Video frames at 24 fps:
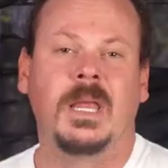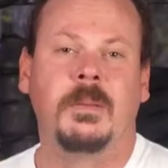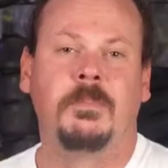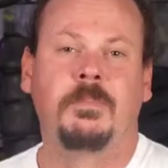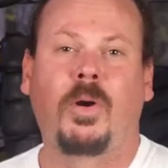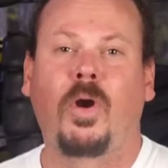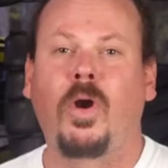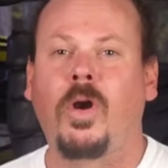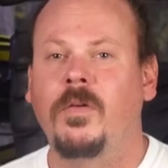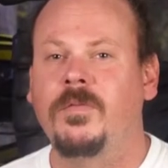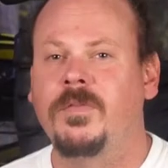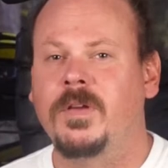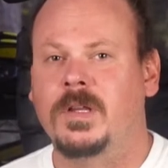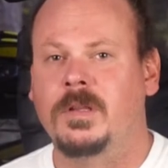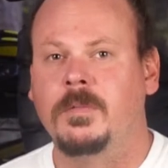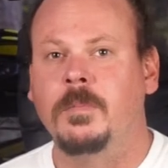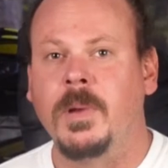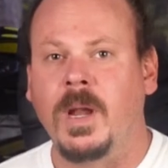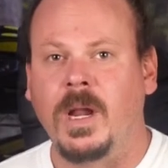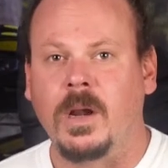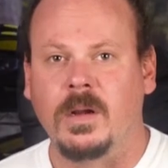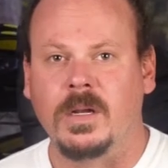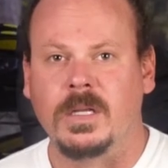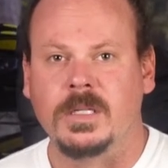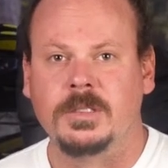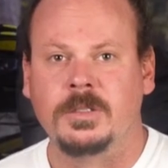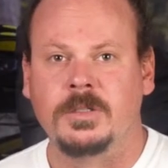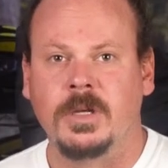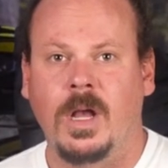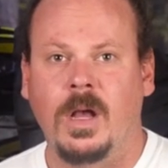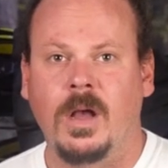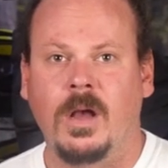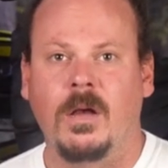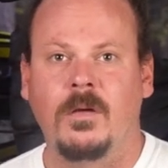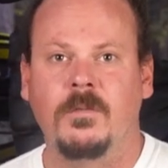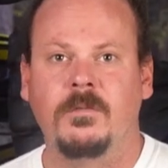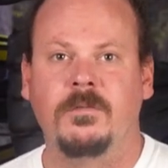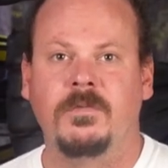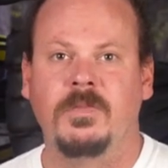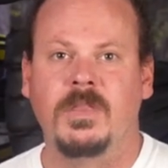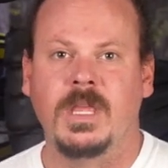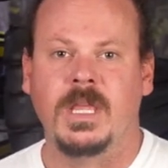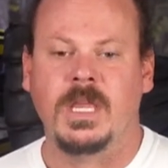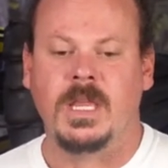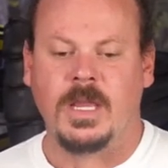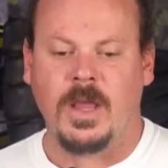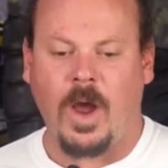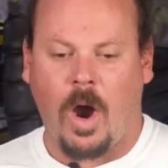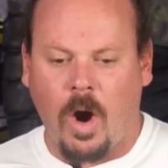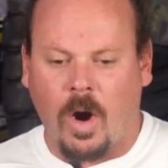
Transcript: a perfect marriage of the